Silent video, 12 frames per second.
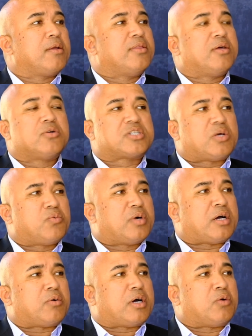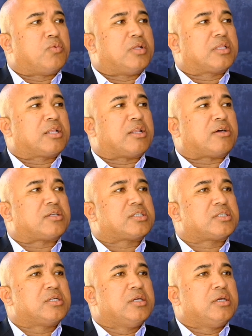Those are world
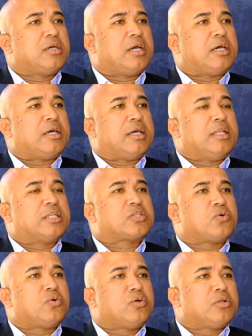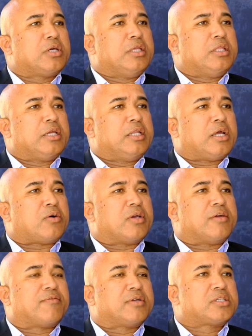class, and it's all in our
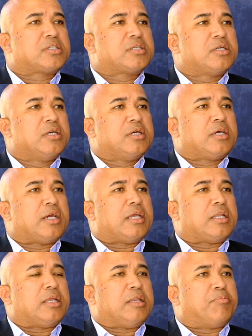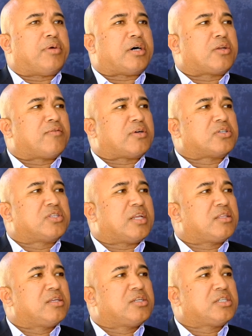efforts and in part of our
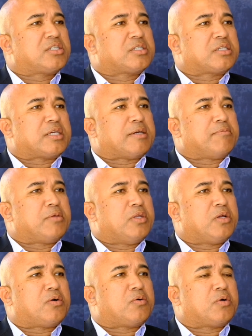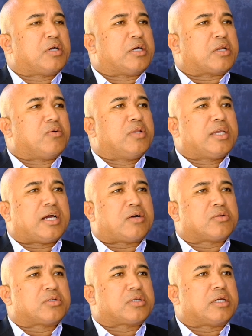strategies, rolling
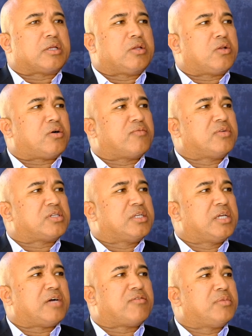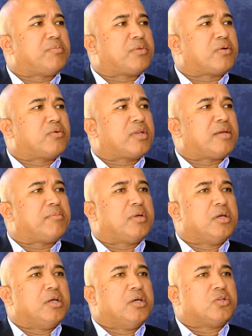out, obviously government program
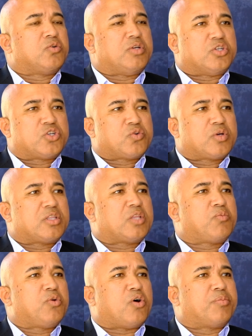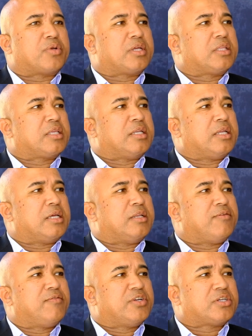to ensure that we operate an
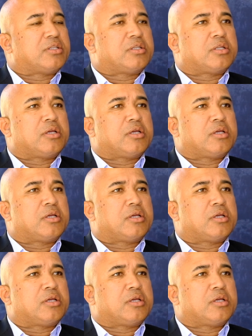efficient